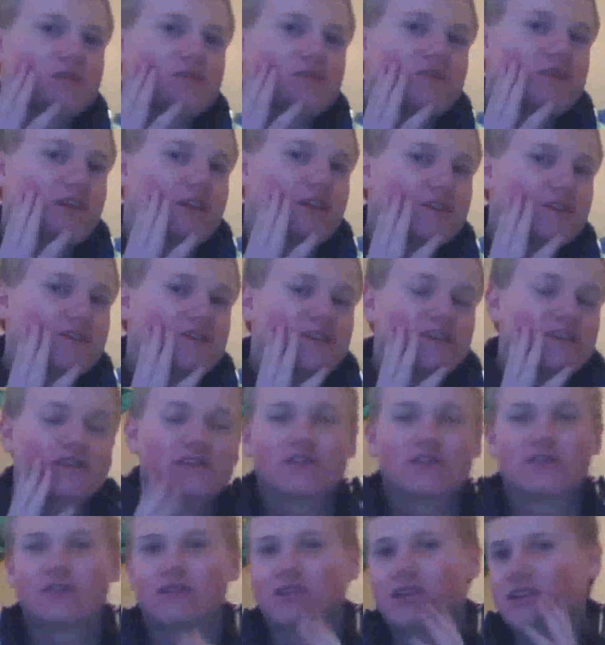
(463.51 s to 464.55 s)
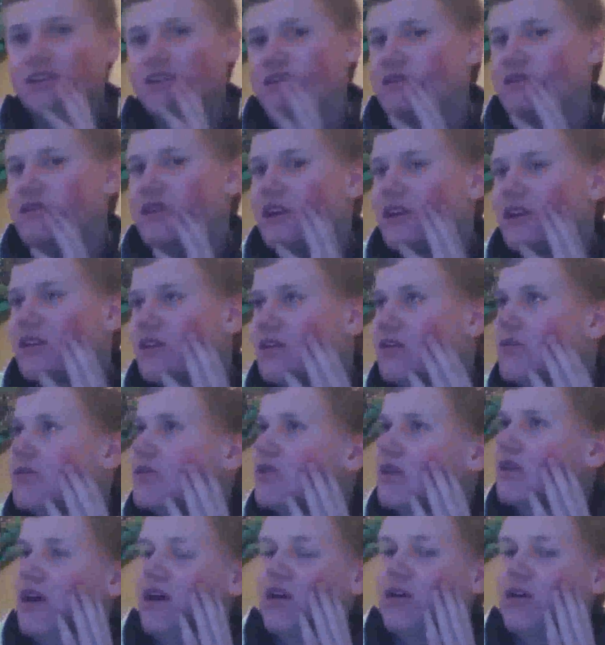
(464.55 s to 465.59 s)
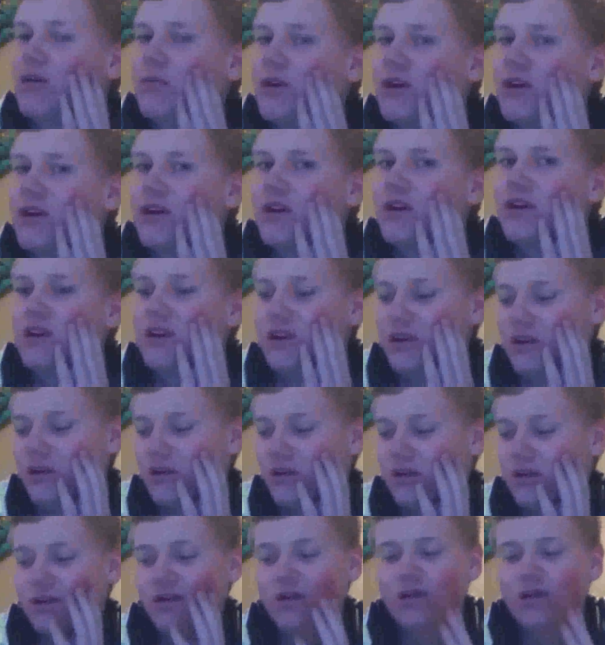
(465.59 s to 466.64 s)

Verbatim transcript: Forgot the sunscreen, so got a little goggle burn here.